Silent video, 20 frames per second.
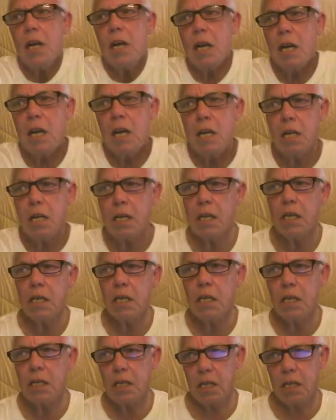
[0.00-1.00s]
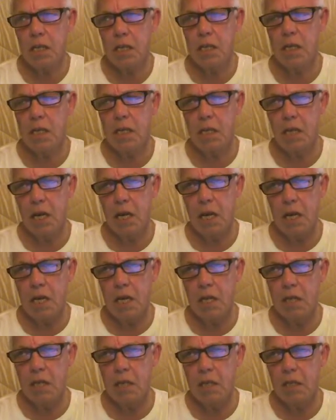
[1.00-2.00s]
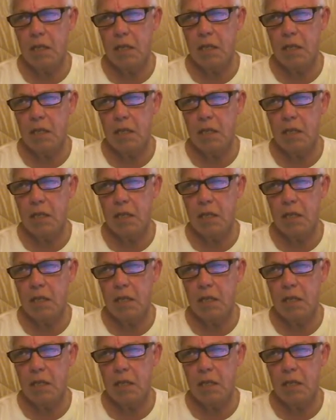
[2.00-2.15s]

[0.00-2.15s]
uh, I